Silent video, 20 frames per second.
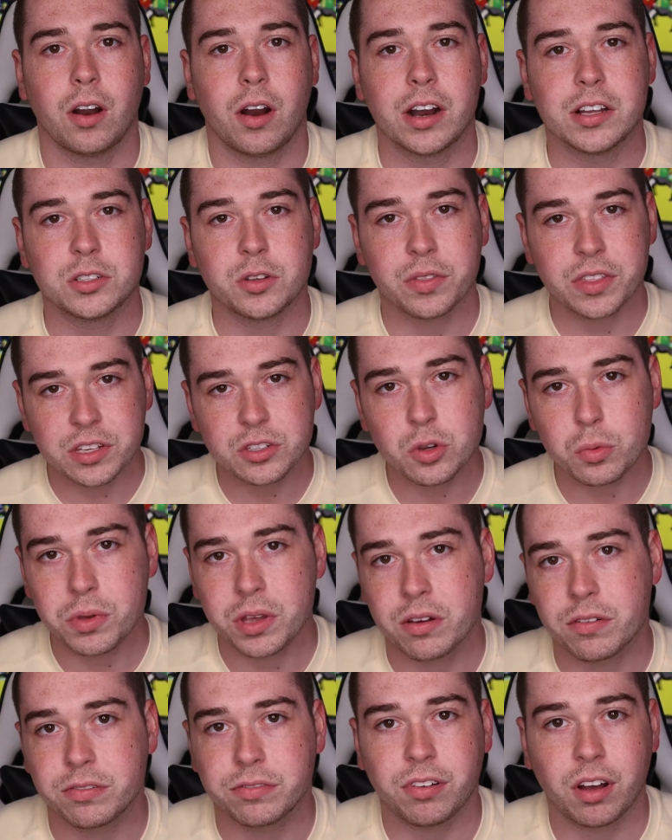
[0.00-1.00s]
Alright, so this will
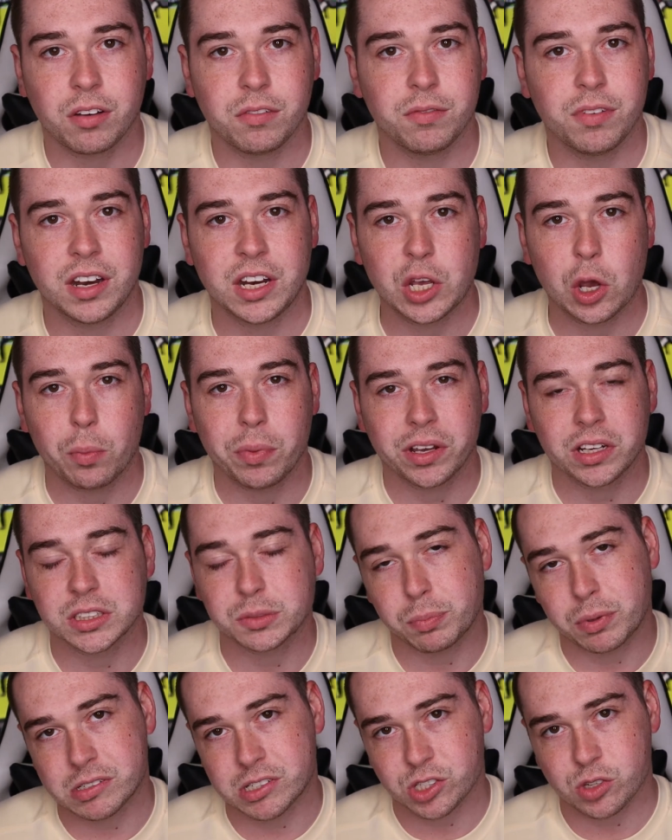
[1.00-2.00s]
be a fun video
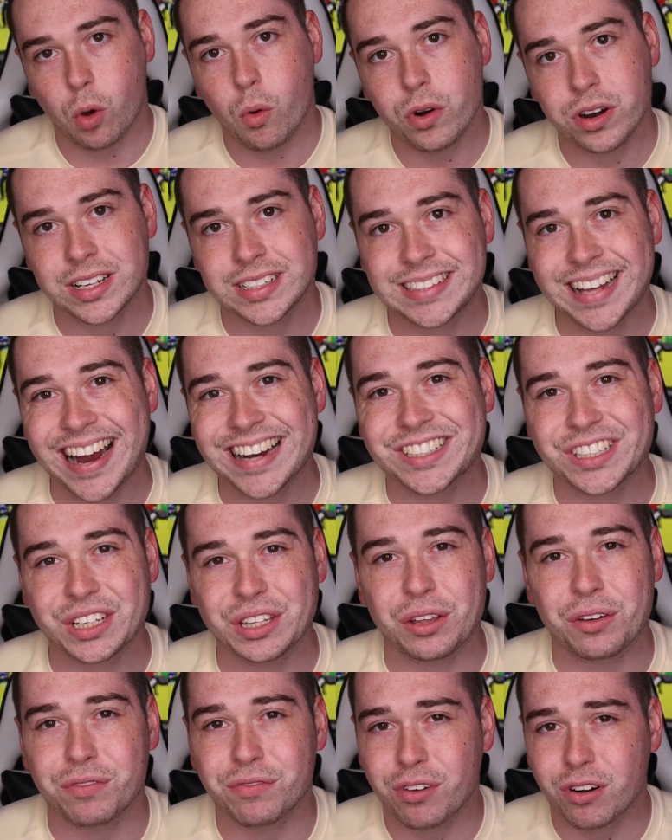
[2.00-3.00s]
because Persona is
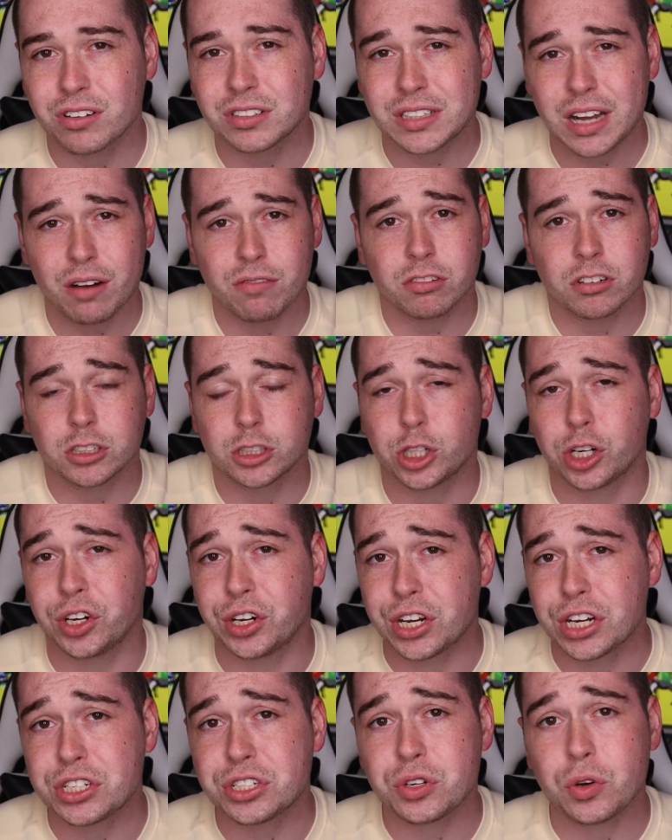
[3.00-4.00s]
actually the first ever
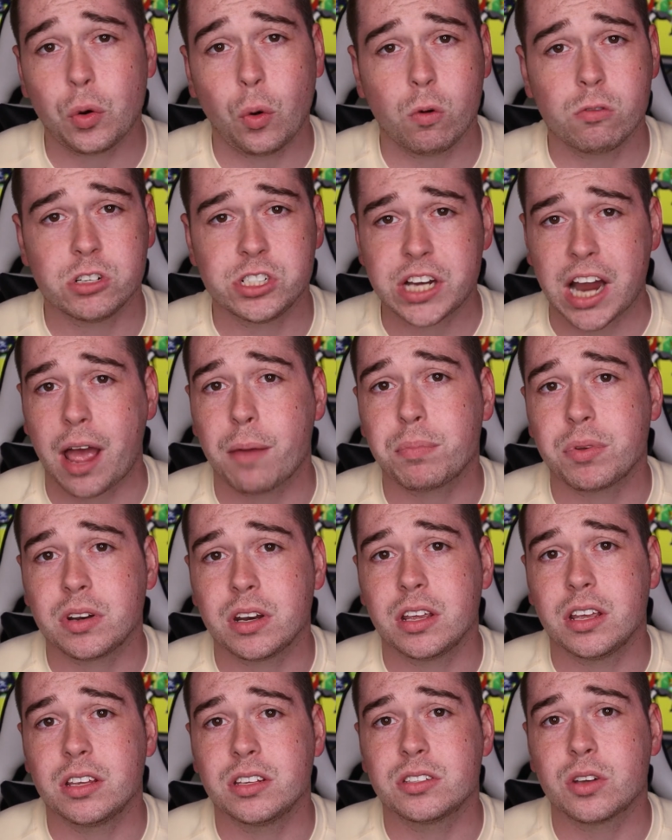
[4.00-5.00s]
traditional
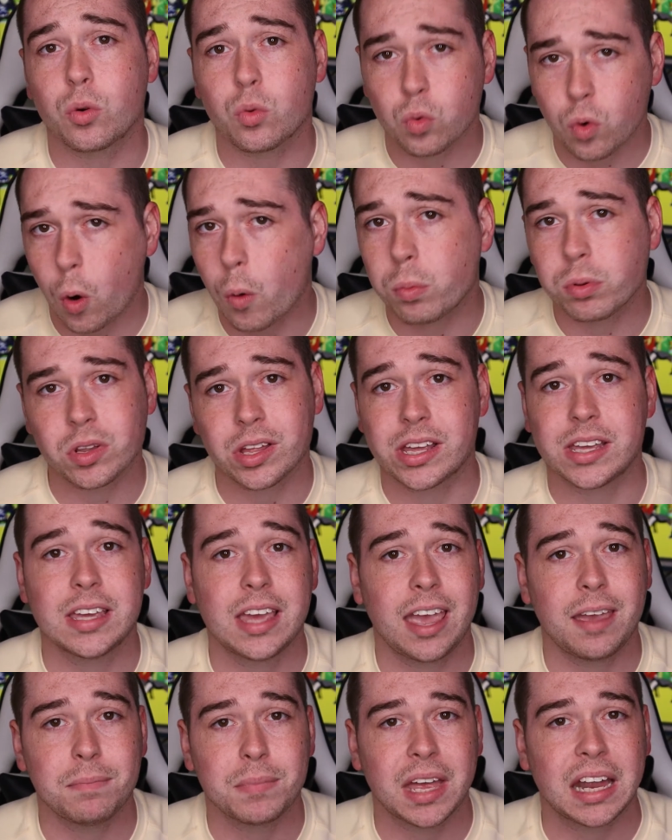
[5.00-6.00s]
Japanese role-playing
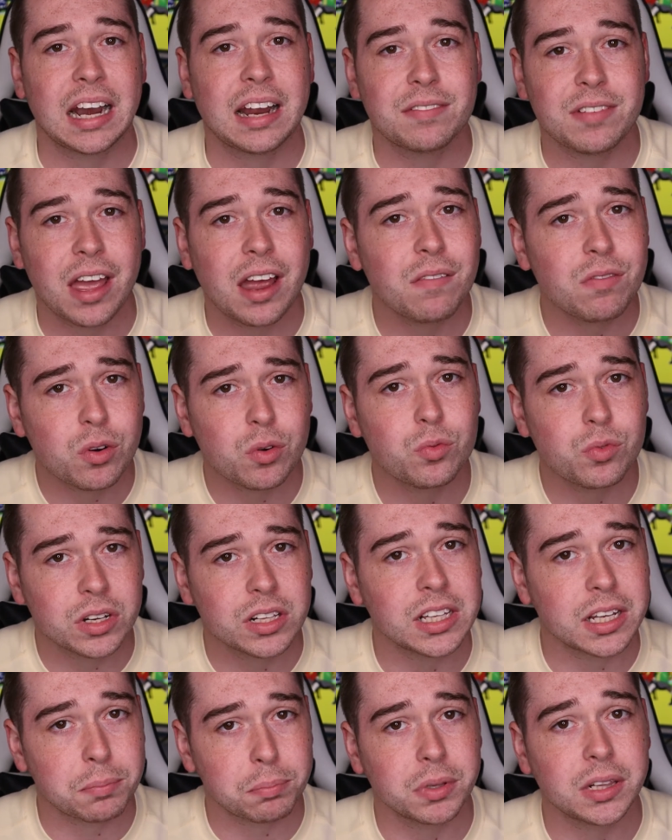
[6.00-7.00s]
game that I've ever
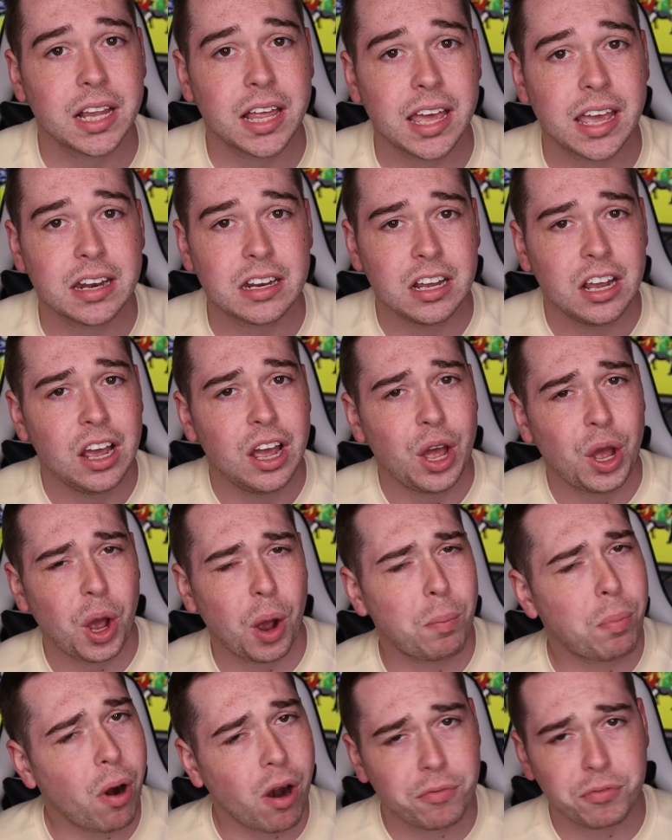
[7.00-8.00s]
really played
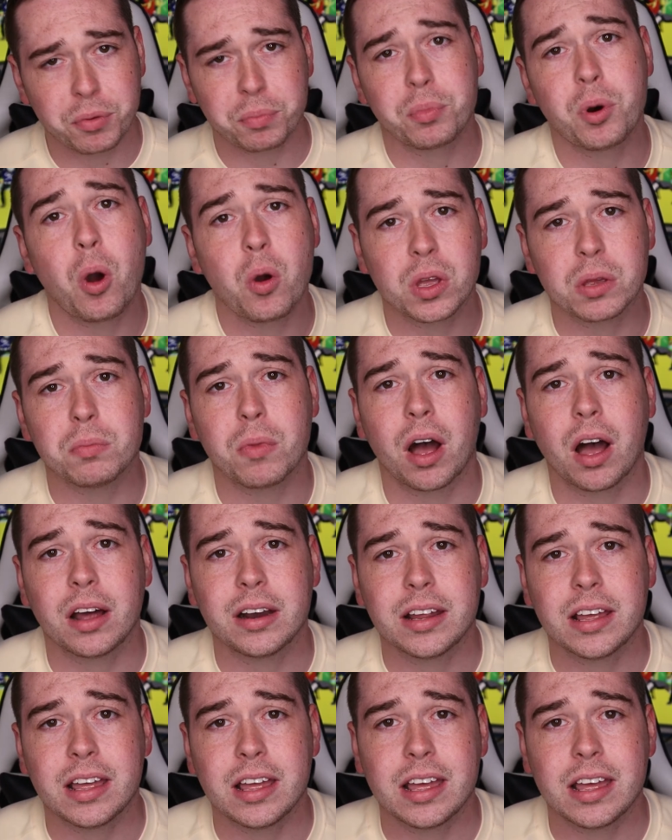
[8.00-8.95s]
apart from Pokemon.